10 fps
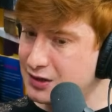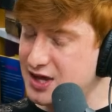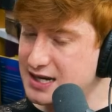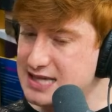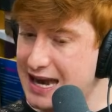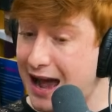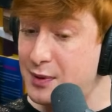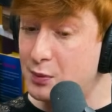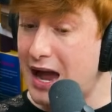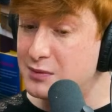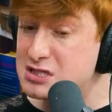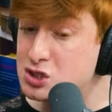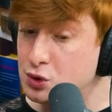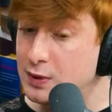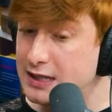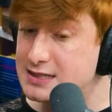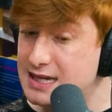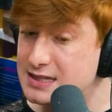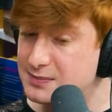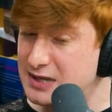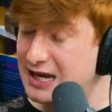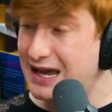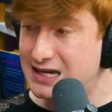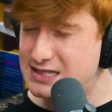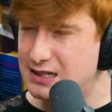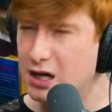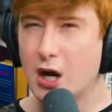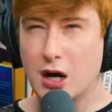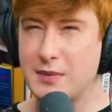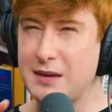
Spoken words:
thing because that happened. I was 2 weeks into being 18 or maybe